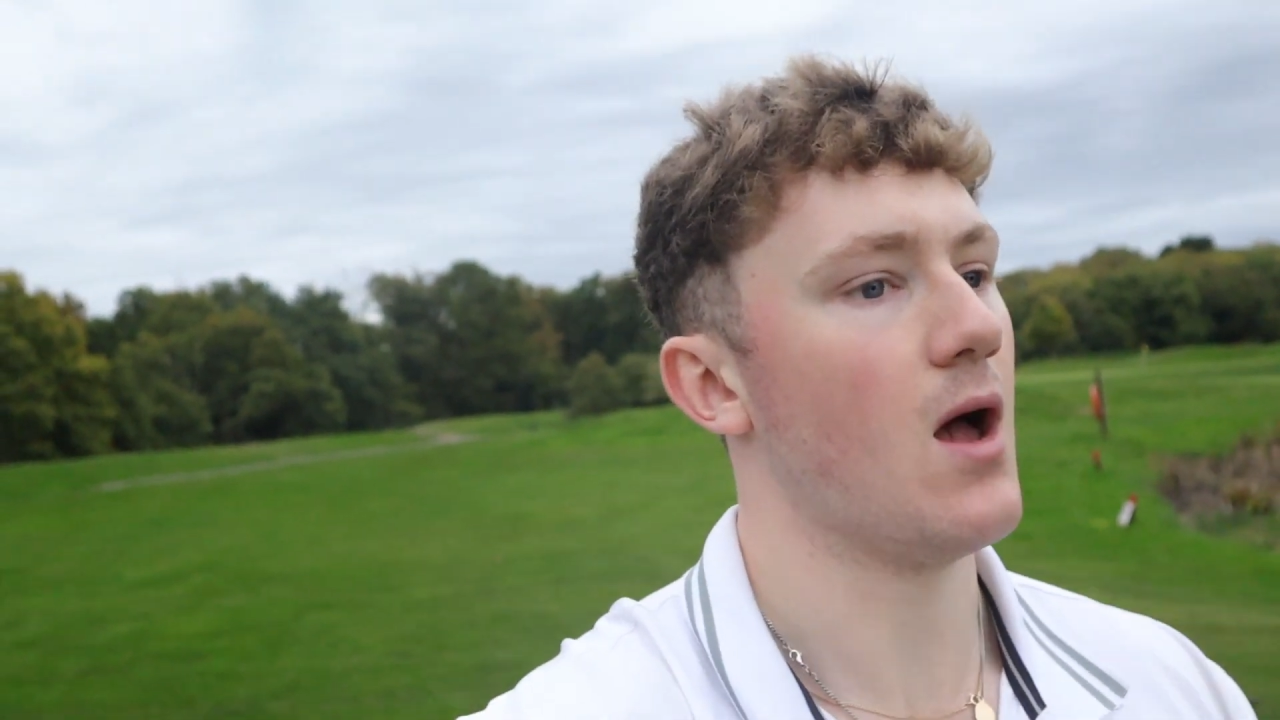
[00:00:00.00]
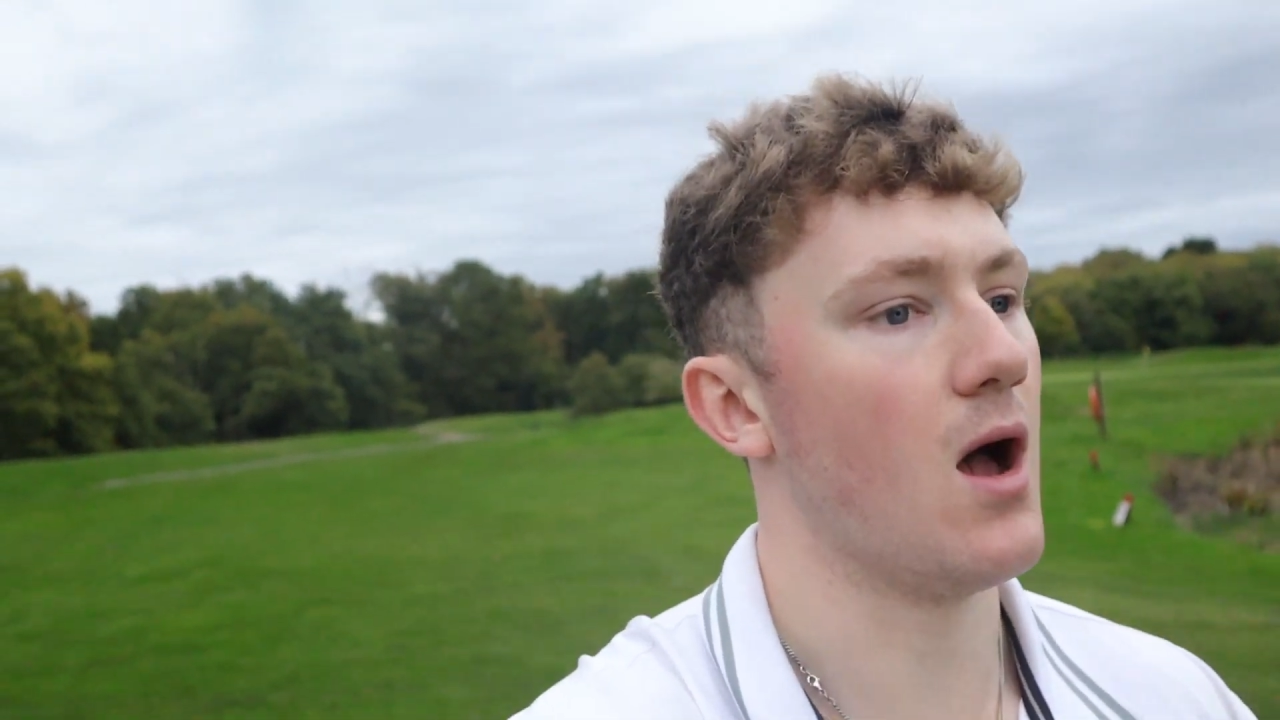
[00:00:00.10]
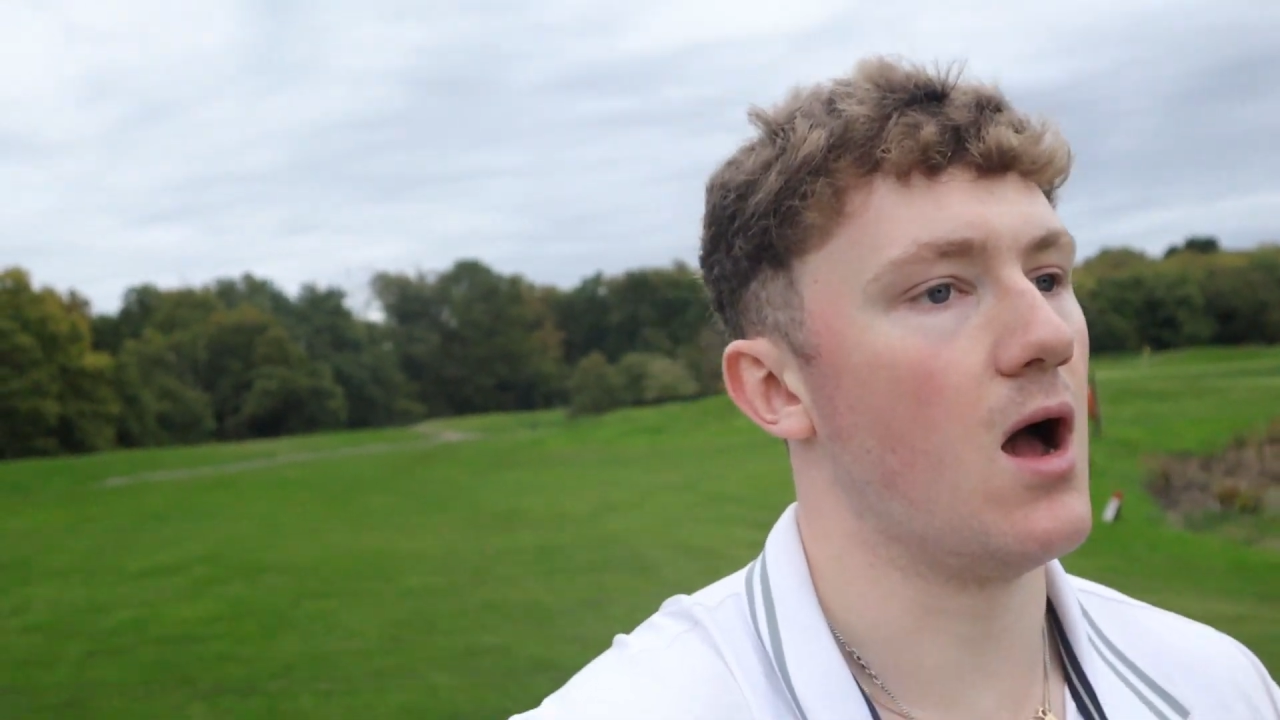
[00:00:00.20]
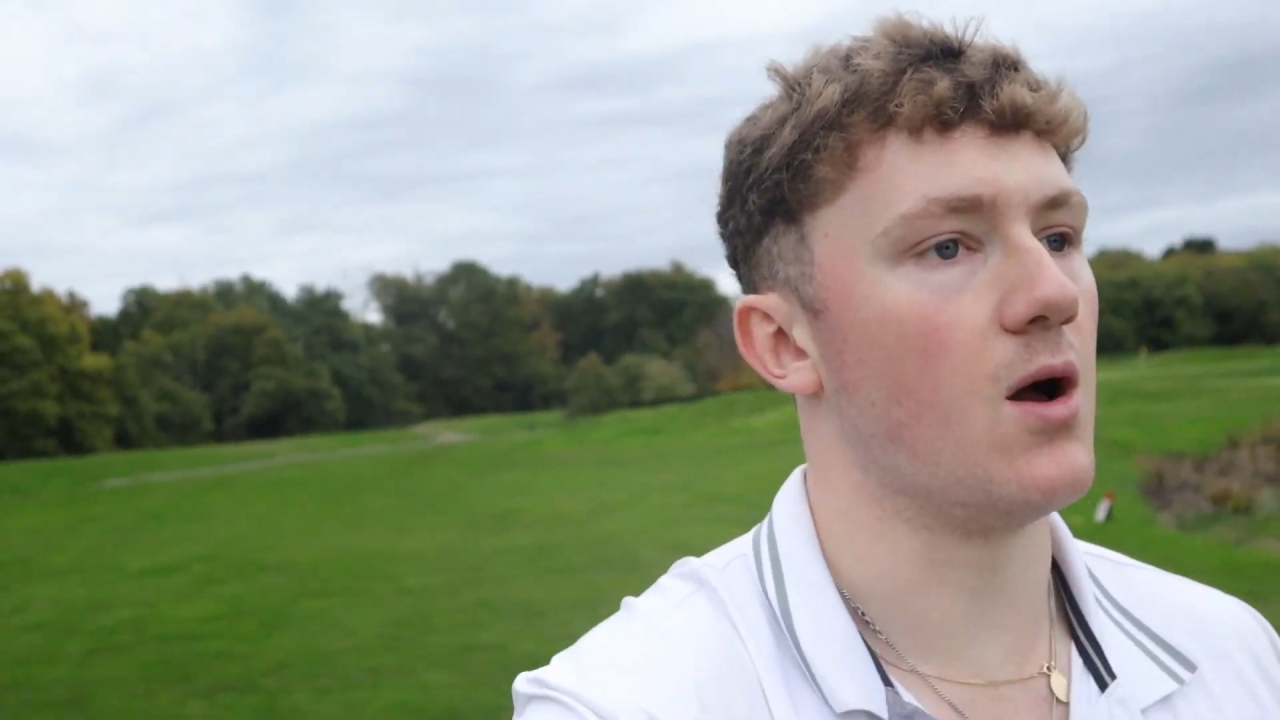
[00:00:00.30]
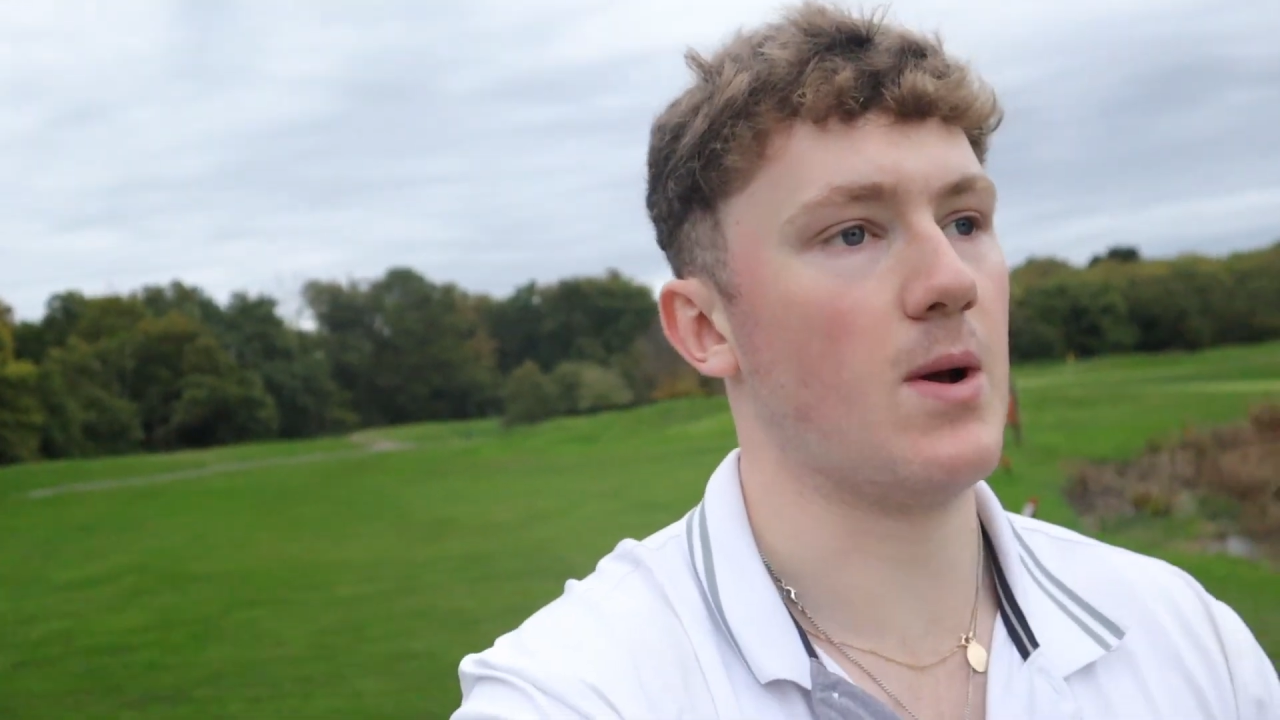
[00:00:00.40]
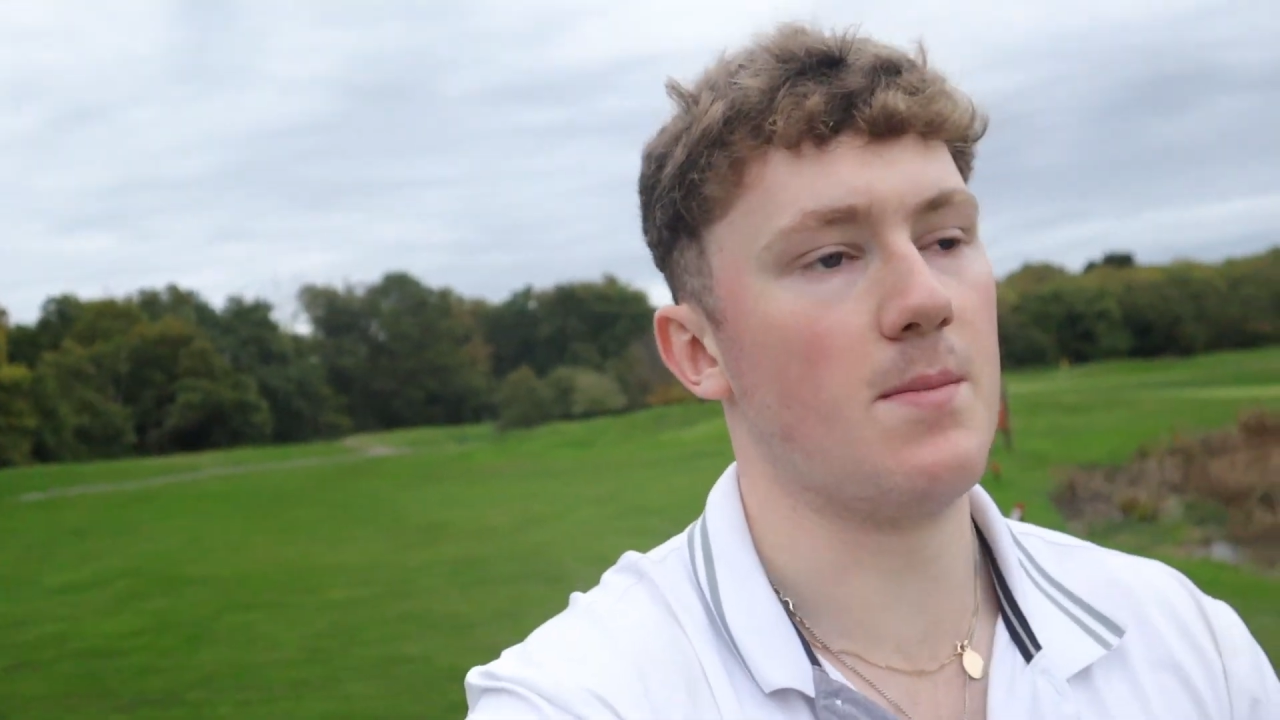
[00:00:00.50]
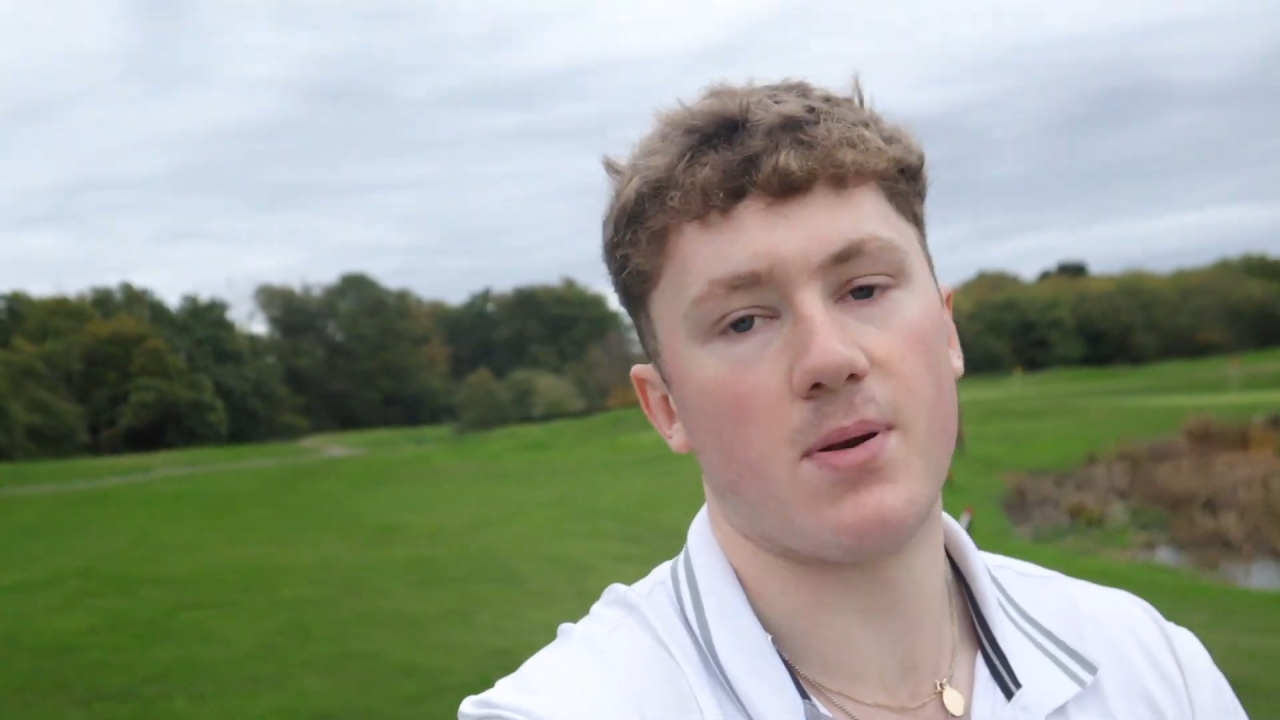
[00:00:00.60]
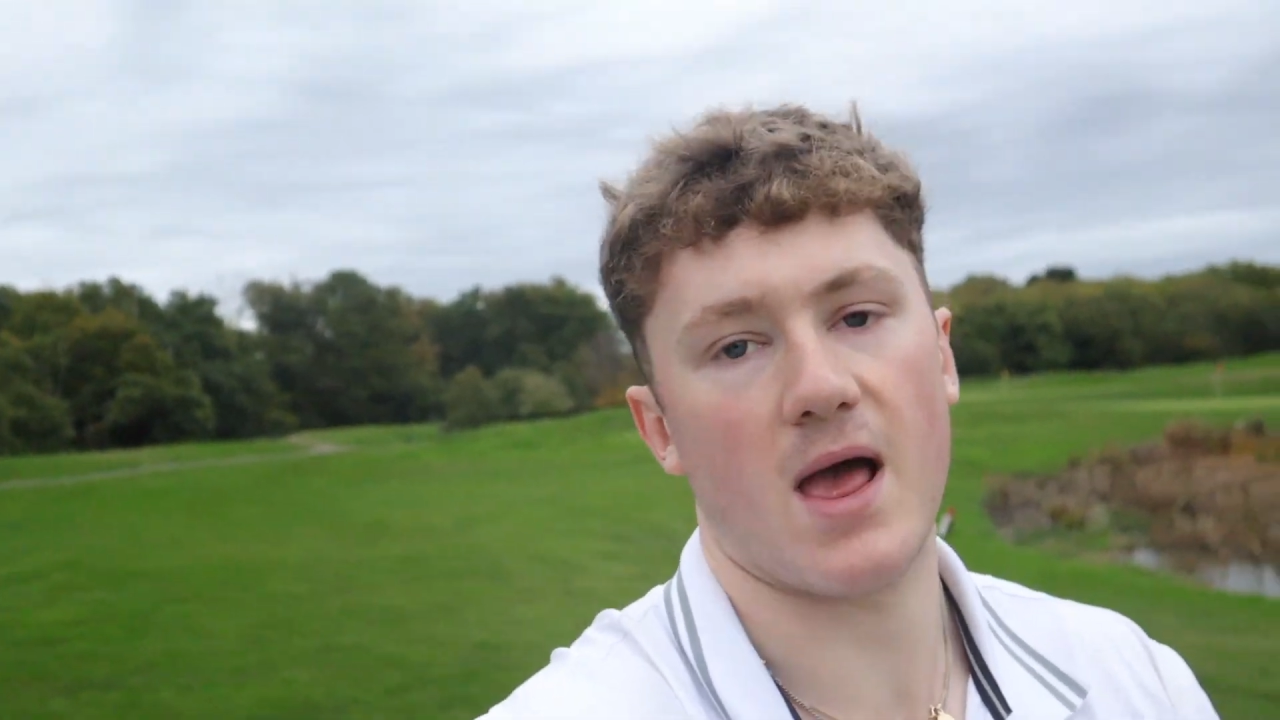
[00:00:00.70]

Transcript: when